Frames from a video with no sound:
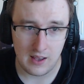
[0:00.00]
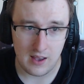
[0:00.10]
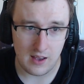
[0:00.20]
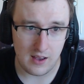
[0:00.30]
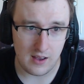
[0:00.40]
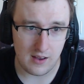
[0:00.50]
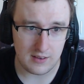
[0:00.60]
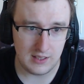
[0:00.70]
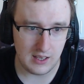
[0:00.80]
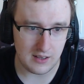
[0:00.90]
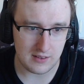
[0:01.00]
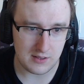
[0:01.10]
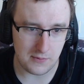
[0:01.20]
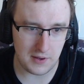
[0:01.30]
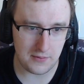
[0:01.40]
And yeah, so
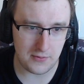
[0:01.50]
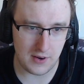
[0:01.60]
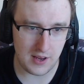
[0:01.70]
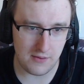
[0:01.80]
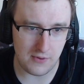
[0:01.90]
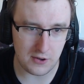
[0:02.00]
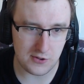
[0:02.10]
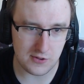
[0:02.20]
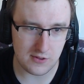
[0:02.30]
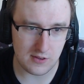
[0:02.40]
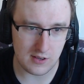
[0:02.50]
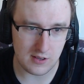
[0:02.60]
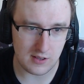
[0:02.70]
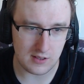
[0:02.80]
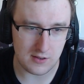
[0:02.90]
Wing 3 function,
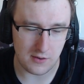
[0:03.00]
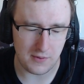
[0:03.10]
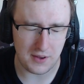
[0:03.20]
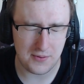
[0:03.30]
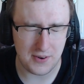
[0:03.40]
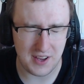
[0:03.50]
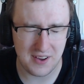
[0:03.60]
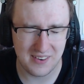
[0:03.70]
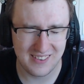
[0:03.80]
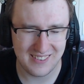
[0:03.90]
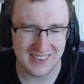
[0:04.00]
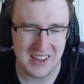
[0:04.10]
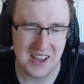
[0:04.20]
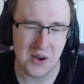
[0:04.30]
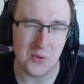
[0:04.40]
sorry, Wing 3,
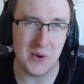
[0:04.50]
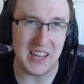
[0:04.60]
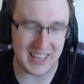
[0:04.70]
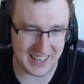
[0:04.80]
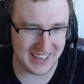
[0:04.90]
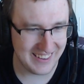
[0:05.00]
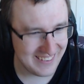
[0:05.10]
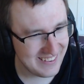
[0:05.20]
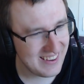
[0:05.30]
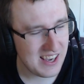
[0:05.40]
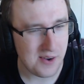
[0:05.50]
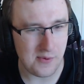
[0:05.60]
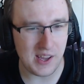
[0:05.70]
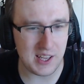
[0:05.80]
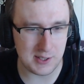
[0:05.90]
week.
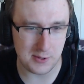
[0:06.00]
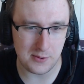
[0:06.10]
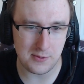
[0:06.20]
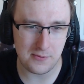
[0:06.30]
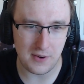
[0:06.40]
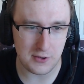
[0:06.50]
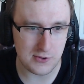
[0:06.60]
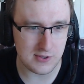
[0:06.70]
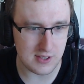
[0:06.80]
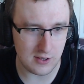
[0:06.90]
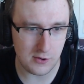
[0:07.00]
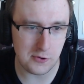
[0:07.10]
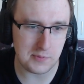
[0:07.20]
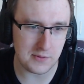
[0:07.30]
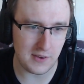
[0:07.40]
Week 2 functions and
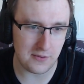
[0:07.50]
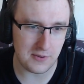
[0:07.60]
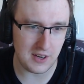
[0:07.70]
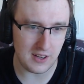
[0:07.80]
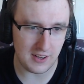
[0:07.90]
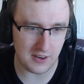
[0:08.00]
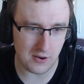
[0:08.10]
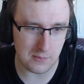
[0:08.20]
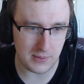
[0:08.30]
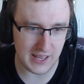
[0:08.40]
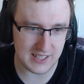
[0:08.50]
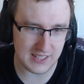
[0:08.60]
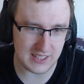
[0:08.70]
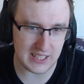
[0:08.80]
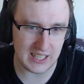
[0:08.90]
loops. Wing 3 a little
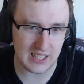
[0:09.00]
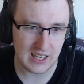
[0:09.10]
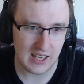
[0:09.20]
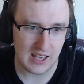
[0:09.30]
complexity.